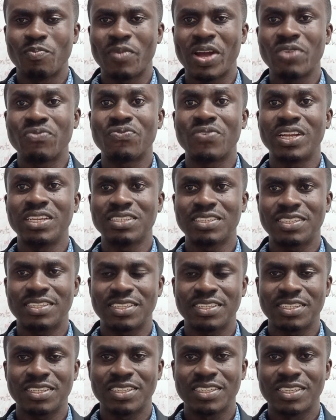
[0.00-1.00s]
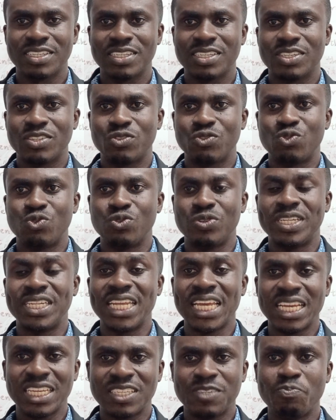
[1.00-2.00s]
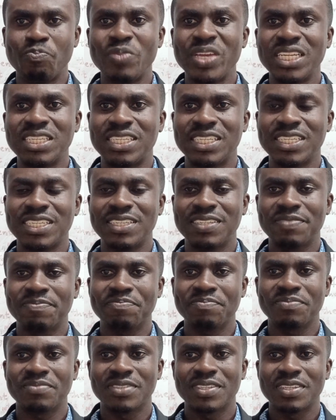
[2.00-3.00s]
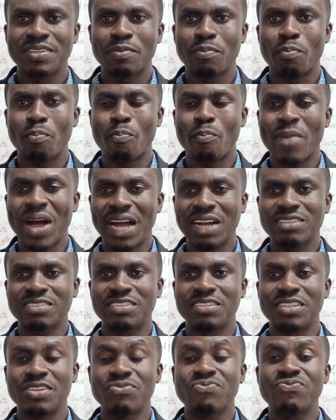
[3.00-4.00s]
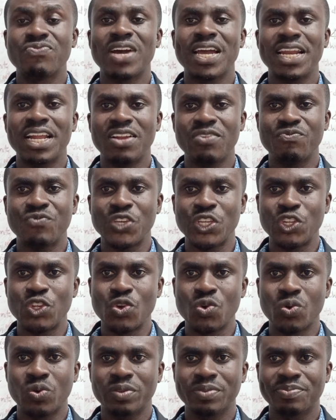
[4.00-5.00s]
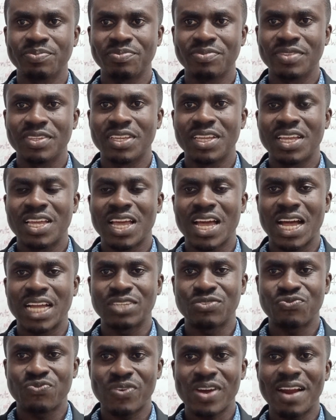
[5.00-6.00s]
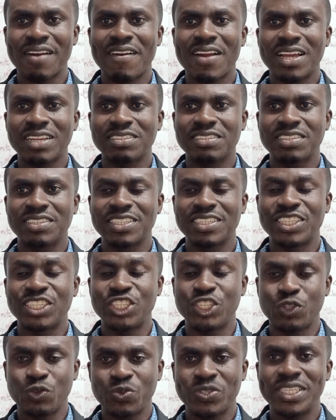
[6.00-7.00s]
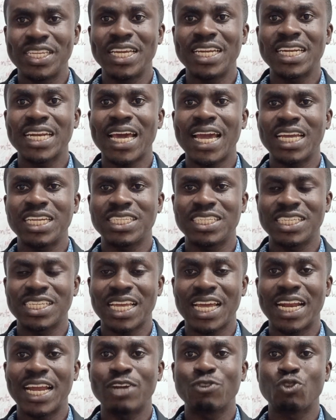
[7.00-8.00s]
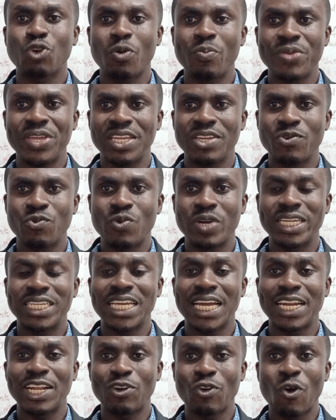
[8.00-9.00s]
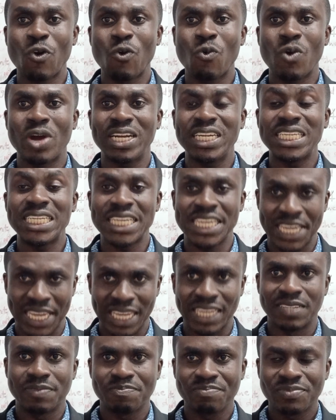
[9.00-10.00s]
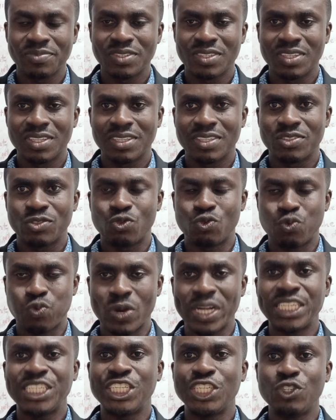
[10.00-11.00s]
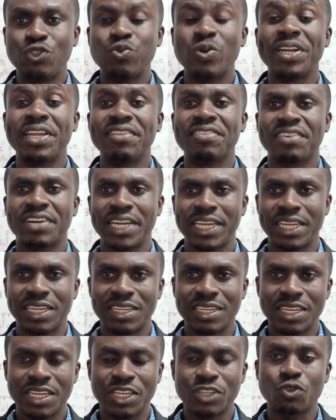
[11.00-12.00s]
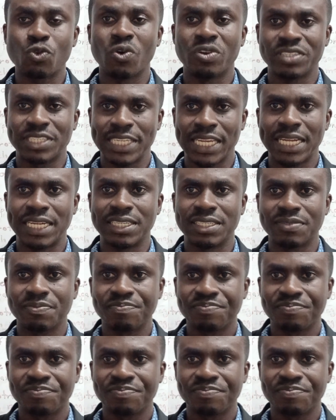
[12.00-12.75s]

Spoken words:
My friends, today's meeting marks the final video as far as Tuesday Night Anatomy with Daniel Okwan year 2023 is concerned.